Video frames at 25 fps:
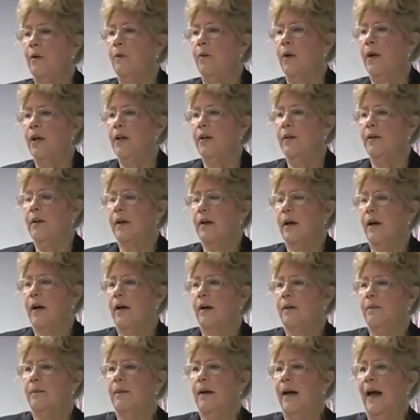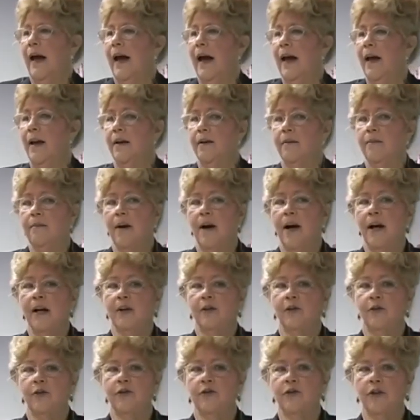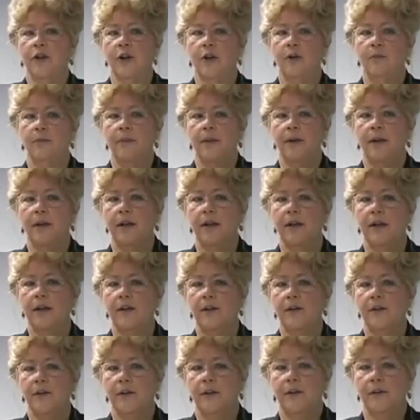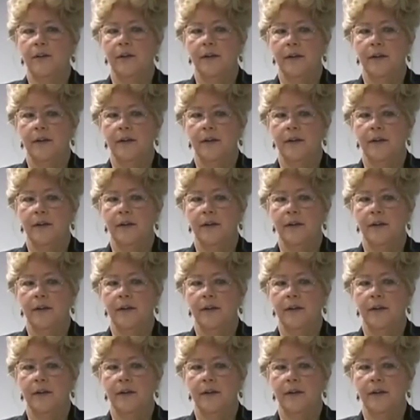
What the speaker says: We had a microscope in here